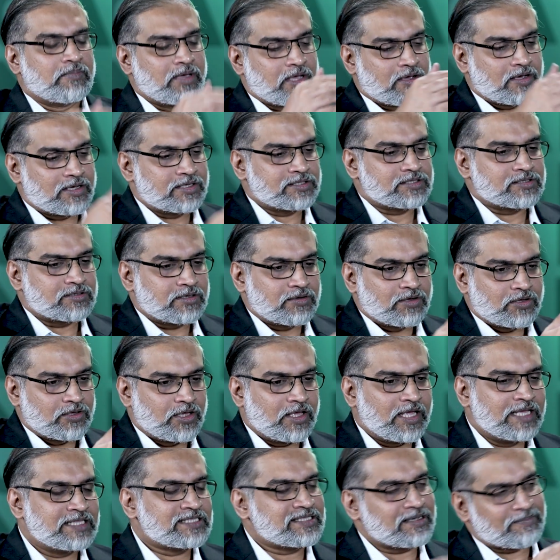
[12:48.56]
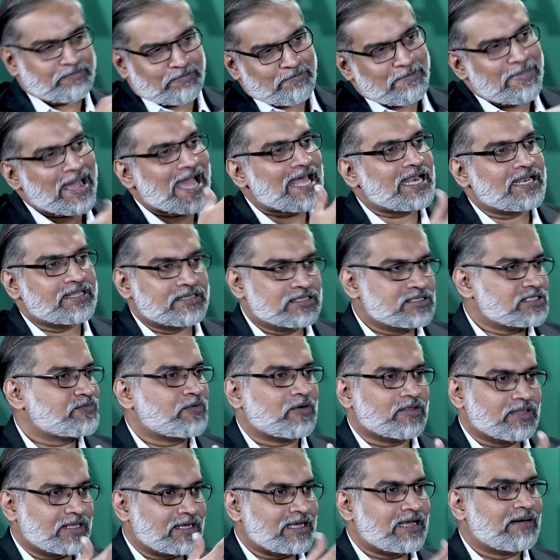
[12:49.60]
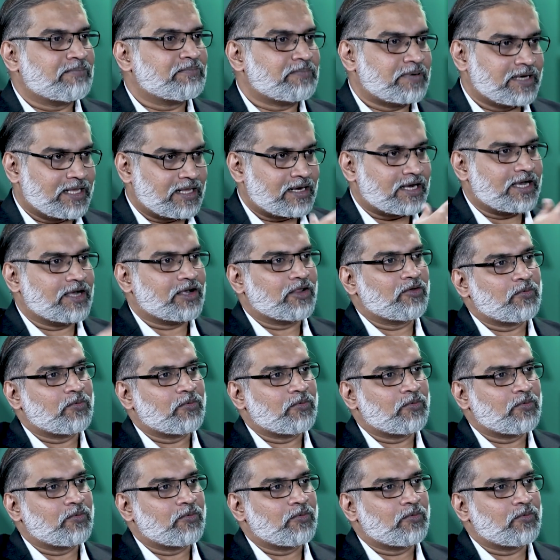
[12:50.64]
because it's a balance for the company, right?